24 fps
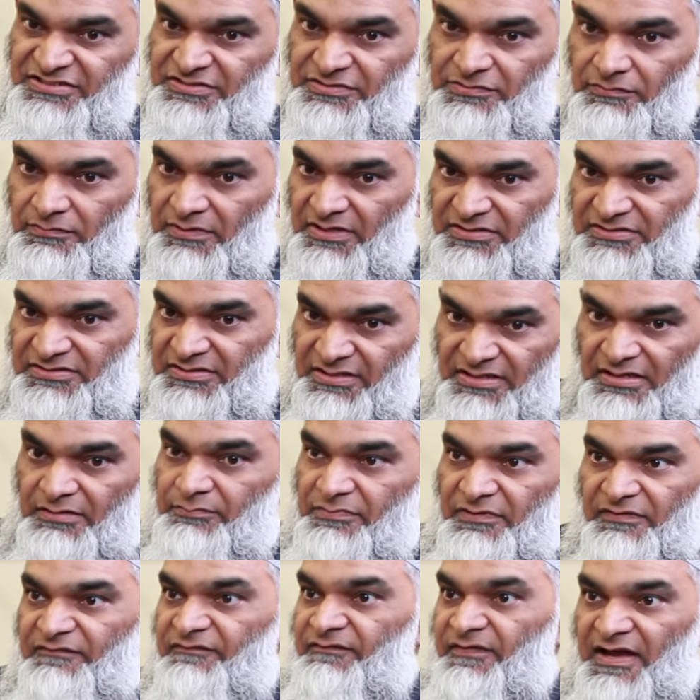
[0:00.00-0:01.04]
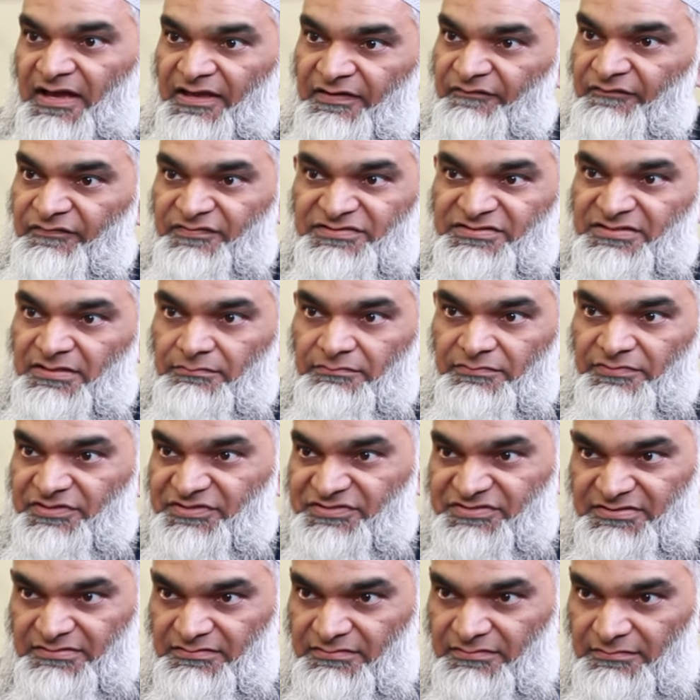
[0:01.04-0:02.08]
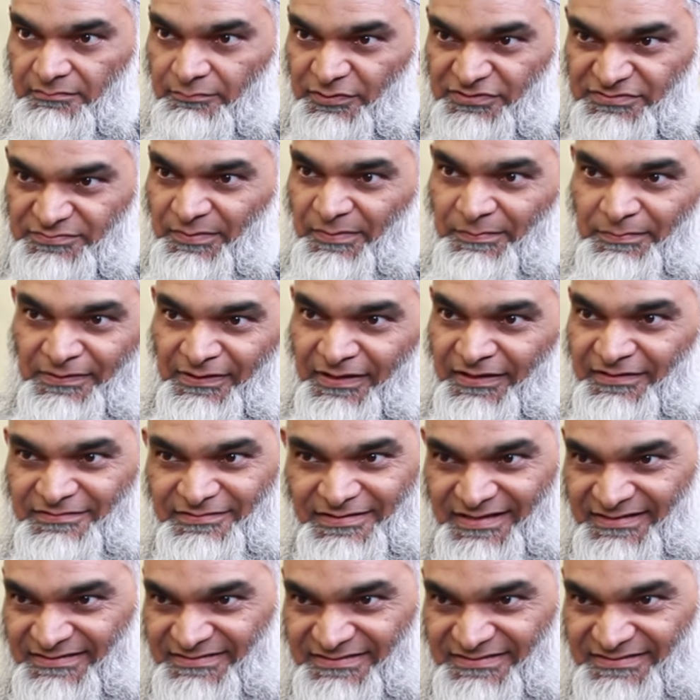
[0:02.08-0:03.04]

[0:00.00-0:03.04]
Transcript: you want the number five for some reason. Most people like to get